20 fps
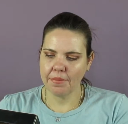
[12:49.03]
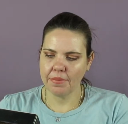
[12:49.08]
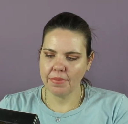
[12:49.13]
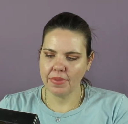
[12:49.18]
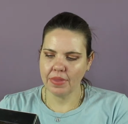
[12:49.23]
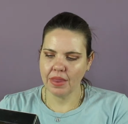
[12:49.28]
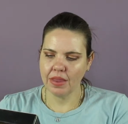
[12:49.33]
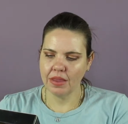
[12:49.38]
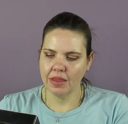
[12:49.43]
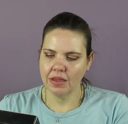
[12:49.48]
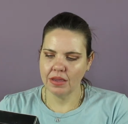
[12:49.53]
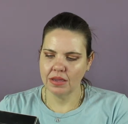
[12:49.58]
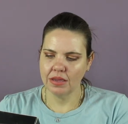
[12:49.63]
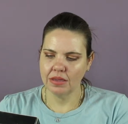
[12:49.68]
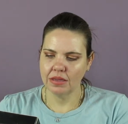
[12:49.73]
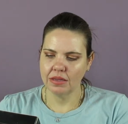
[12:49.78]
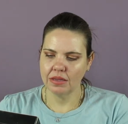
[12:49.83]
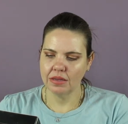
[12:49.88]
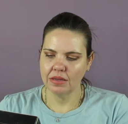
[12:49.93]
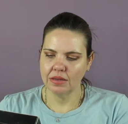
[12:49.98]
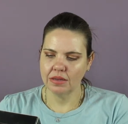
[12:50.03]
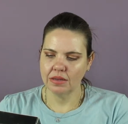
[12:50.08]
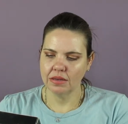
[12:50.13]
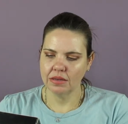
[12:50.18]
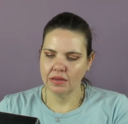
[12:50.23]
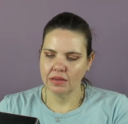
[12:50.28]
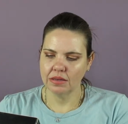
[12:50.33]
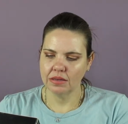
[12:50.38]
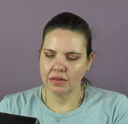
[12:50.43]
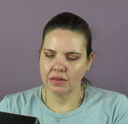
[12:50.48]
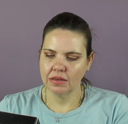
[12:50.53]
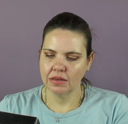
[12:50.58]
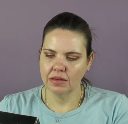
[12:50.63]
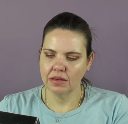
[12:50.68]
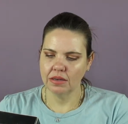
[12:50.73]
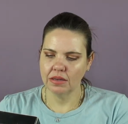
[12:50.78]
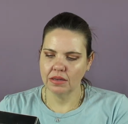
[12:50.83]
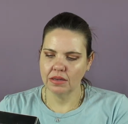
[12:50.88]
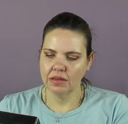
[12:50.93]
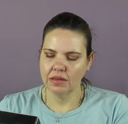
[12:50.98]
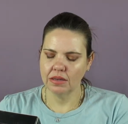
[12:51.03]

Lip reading: [no speech]